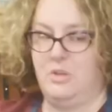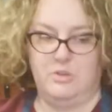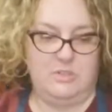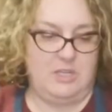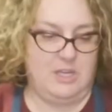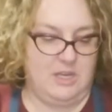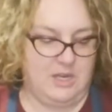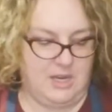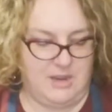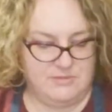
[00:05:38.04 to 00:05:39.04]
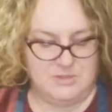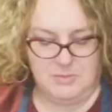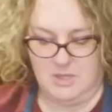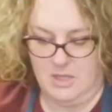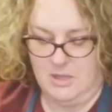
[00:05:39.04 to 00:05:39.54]
use, and I have
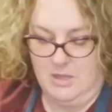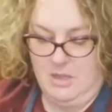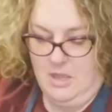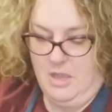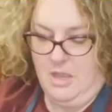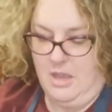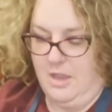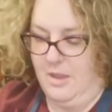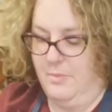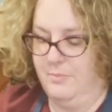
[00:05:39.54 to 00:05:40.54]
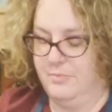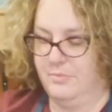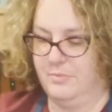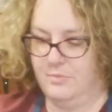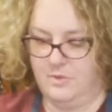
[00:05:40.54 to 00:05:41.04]
some in the
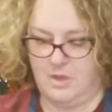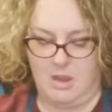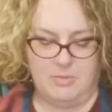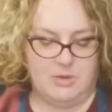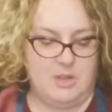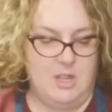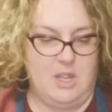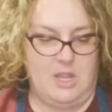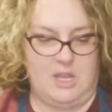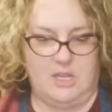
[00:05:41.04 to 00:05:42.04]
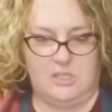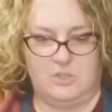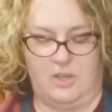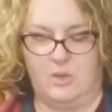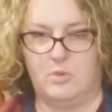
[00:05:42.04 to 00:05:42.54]
cupboard,
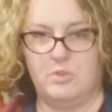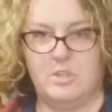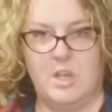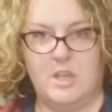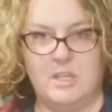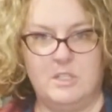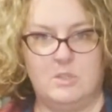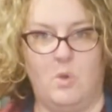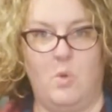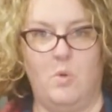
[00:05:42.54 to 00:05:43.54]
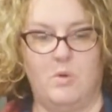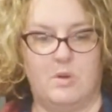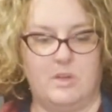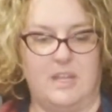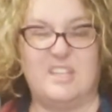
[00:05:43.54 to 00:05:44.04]
is like croutons
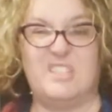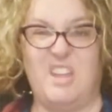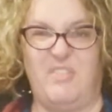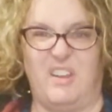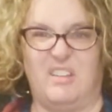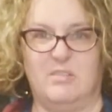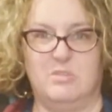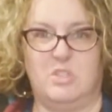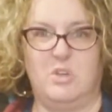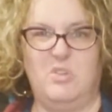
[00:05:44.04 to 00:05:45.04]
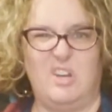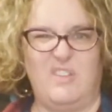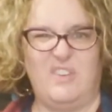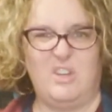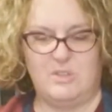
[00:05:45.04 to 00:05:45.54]
or like stuffing. So you can
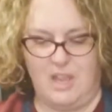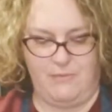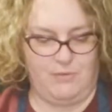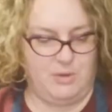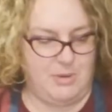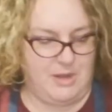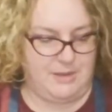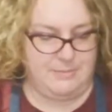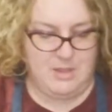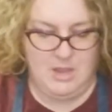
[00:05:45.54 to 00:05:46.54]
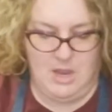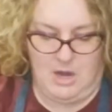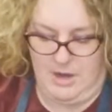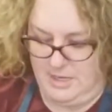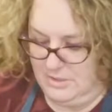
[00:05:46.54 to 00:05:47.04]
even use that for your breading.
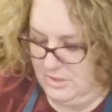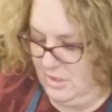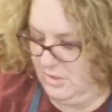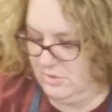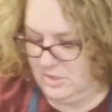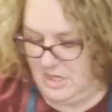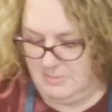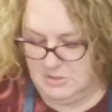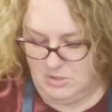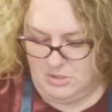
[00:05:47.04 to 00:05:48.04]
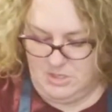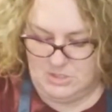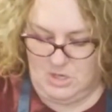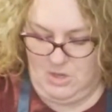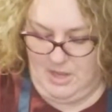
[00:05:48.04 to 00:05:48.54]
All right, so you just keep stirring
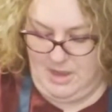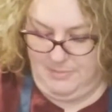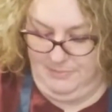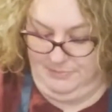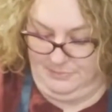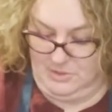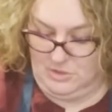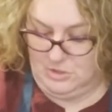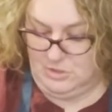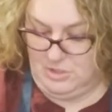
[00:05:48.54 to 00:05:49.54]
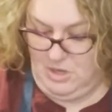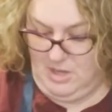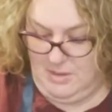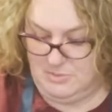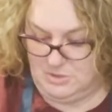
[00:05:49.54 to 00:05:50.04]
this all up. You stir it all
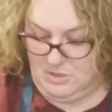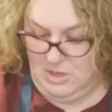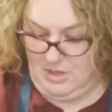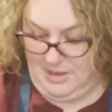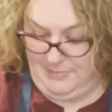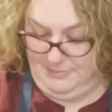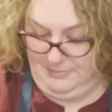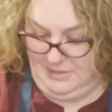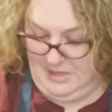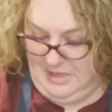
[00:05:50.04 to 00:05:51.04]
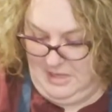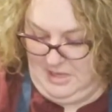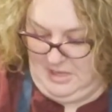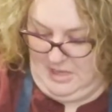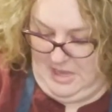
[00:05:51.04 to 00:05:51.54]
up.
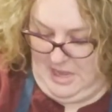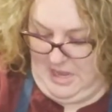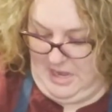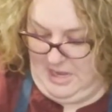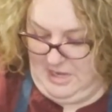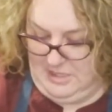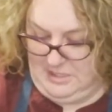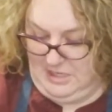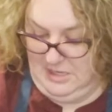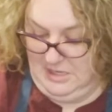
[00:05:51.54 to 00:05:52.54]
And